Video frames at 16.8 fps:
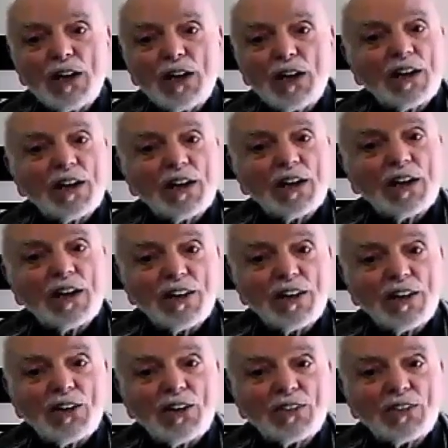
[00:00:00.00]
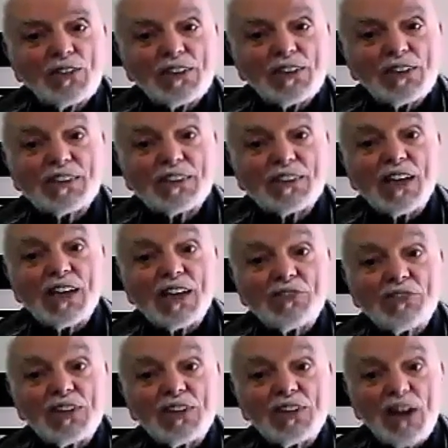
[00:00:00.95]
uh, you know, the
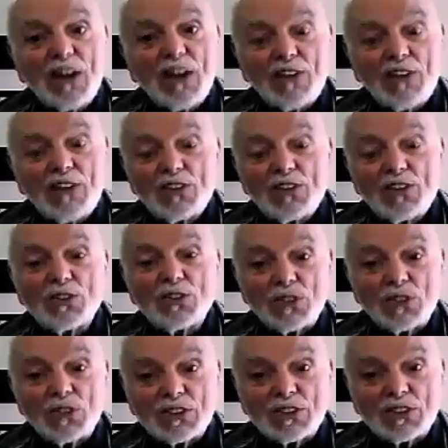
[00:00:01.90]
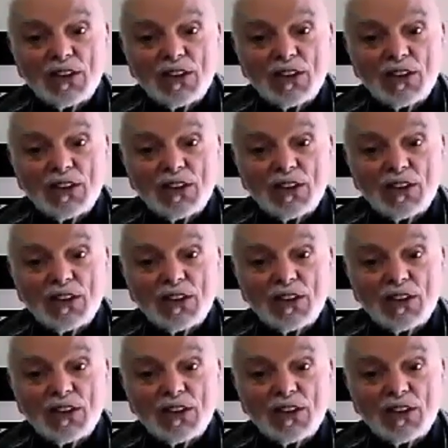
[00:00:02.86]
safety of a uterus